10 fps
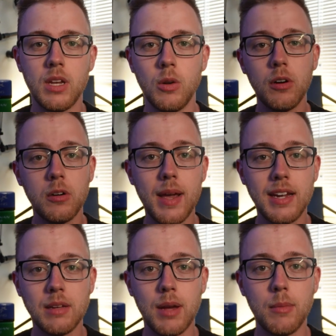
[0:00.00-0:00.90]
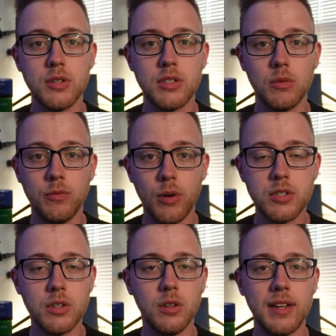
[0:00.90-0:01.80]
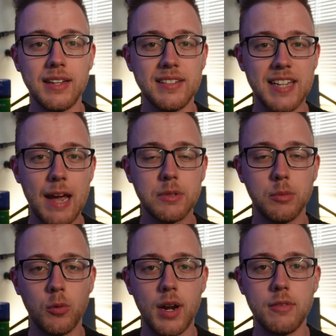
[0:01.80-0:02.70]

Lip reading: in order to make it my most versatile and adaptable